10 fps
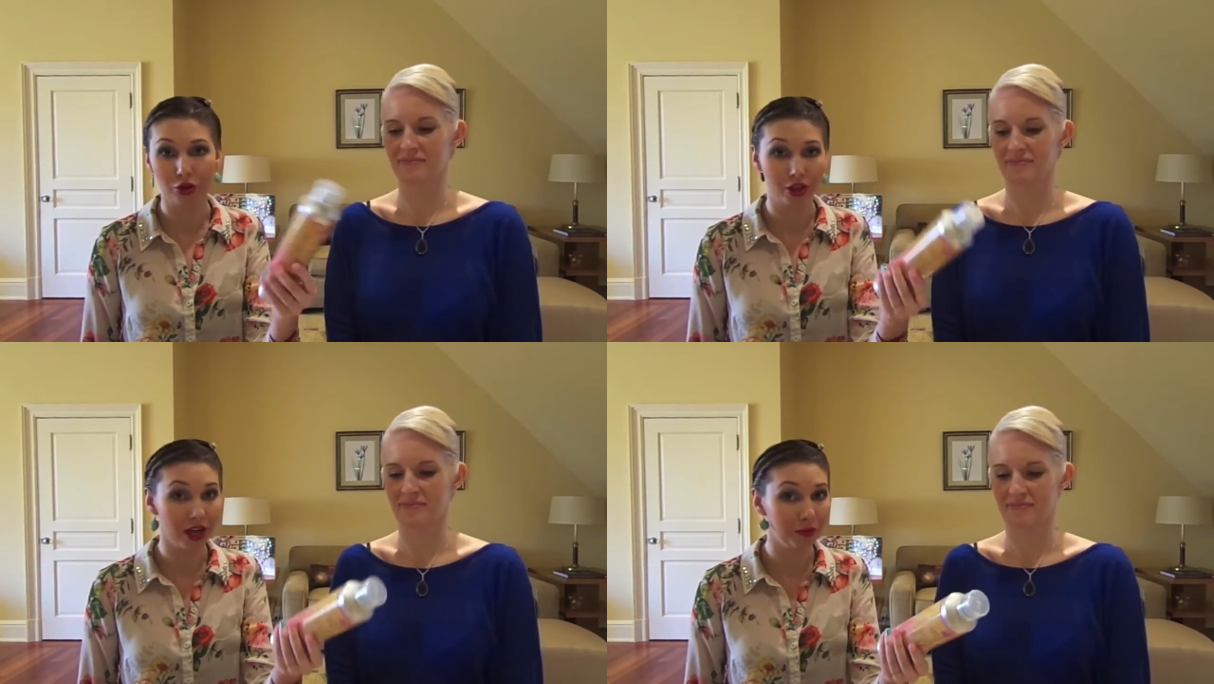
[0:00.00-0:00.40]
Speaker 1: or the
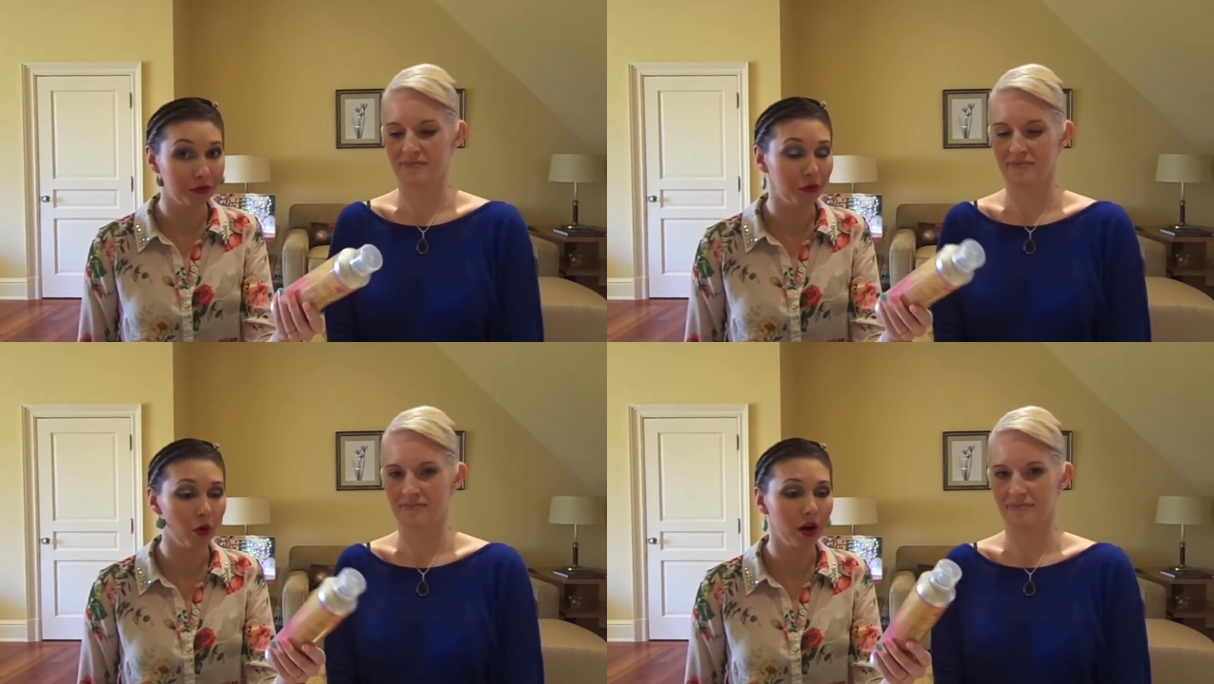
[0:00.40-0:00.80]
night
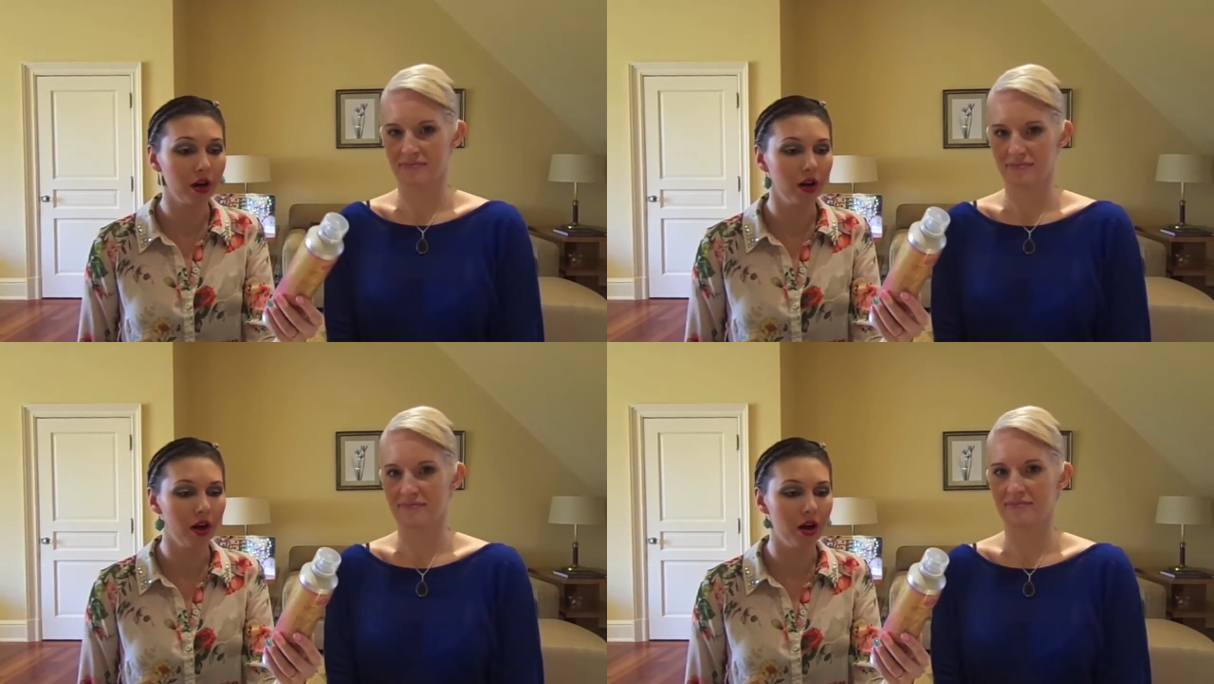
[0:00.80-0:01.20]
before,
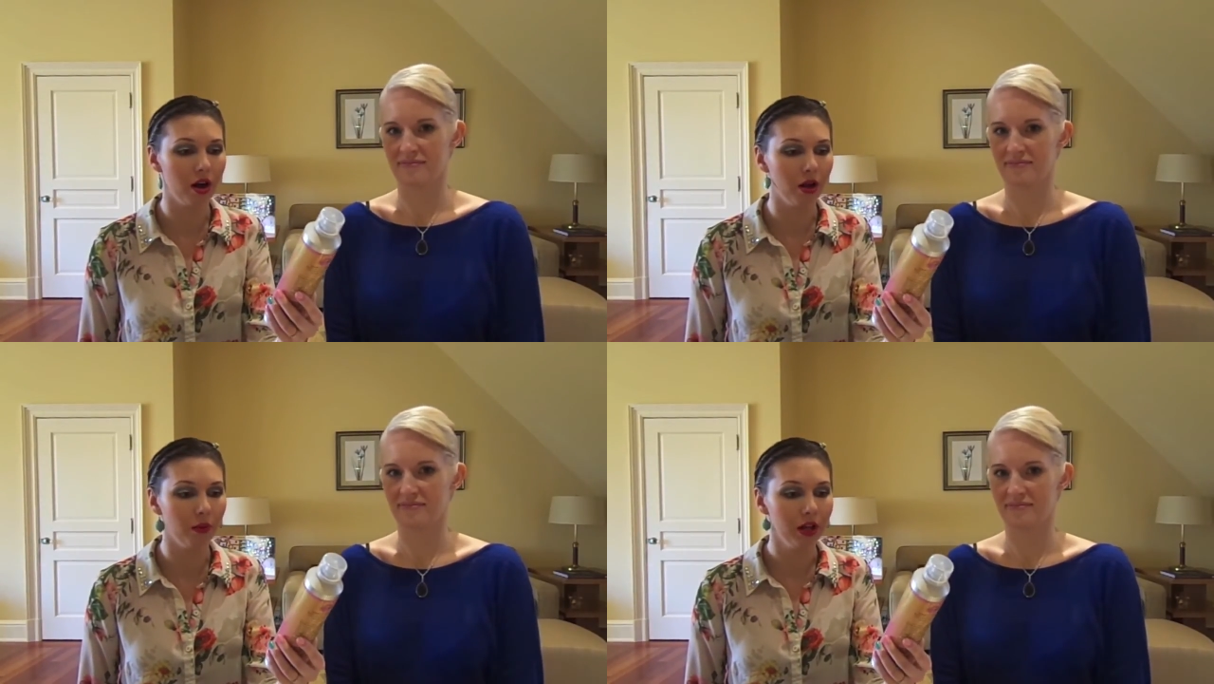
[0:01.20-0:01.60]

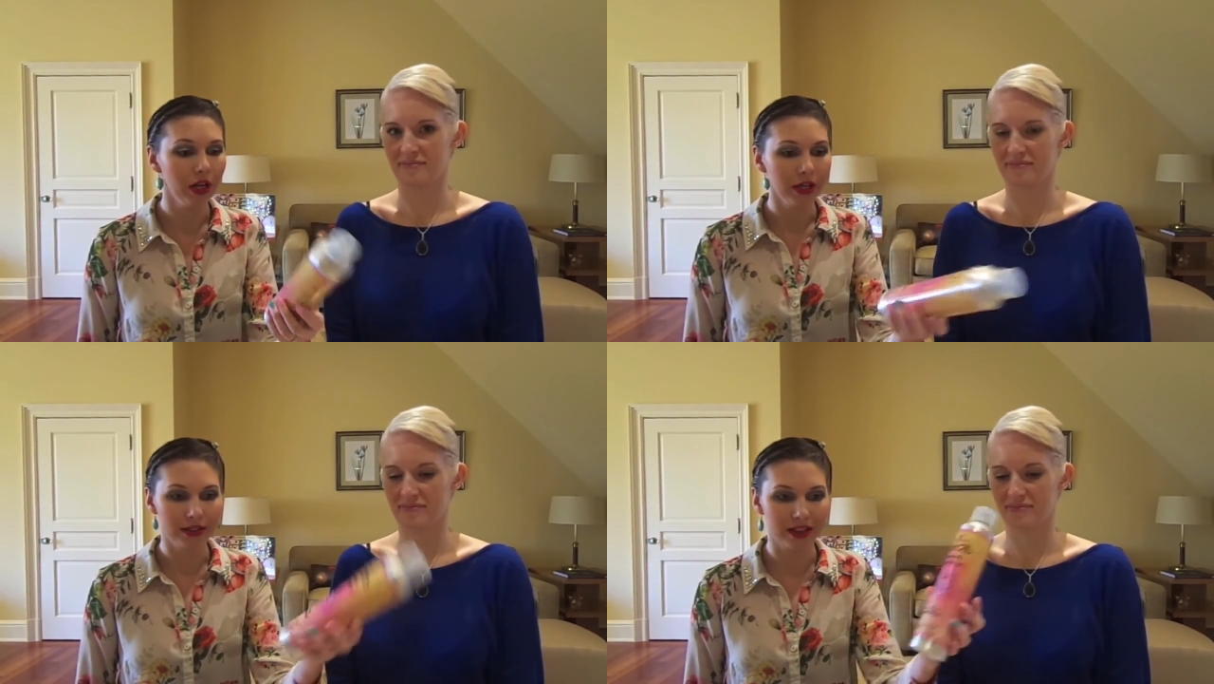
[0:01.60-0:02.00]

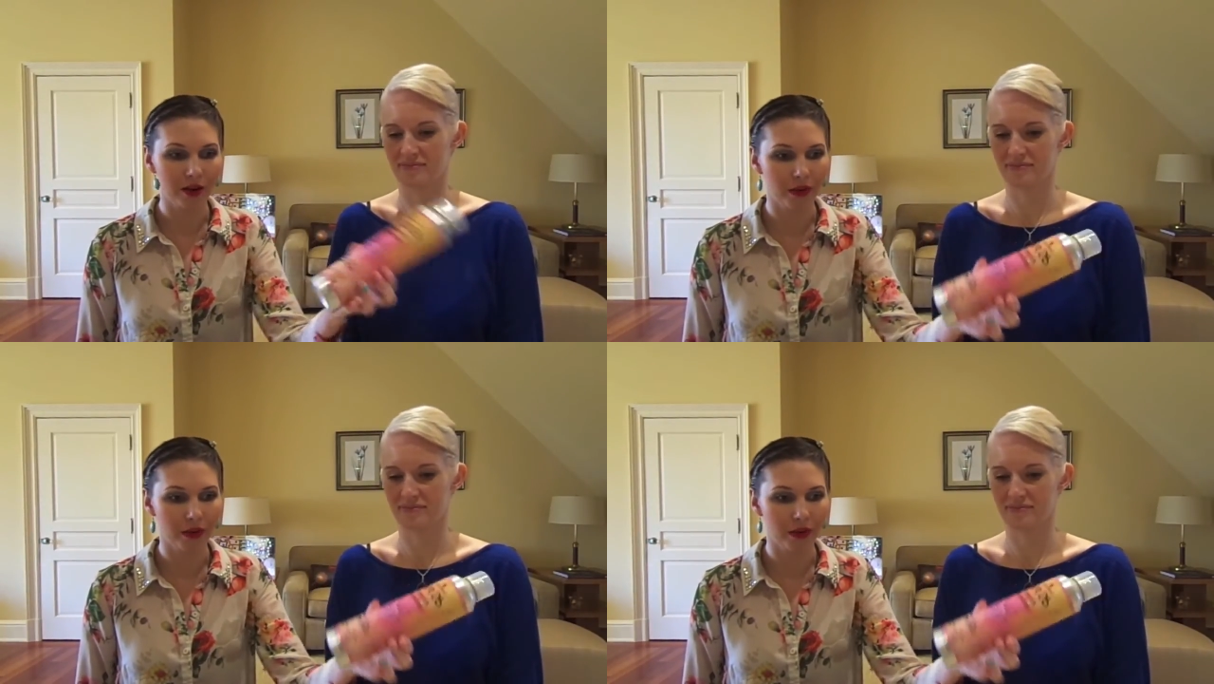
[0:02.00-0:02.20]
so that